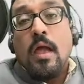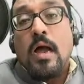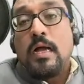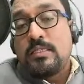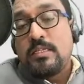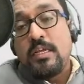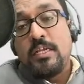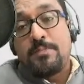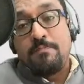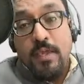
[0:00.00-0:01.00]
Answer
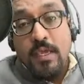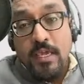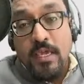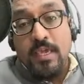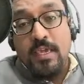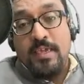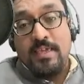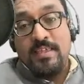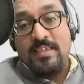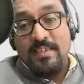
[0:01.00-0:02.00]
is
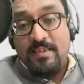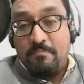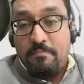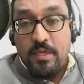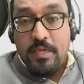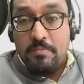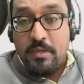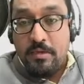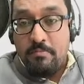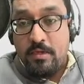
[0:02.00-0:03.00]
B.
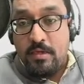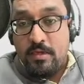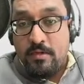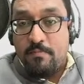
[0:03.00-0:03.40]
B.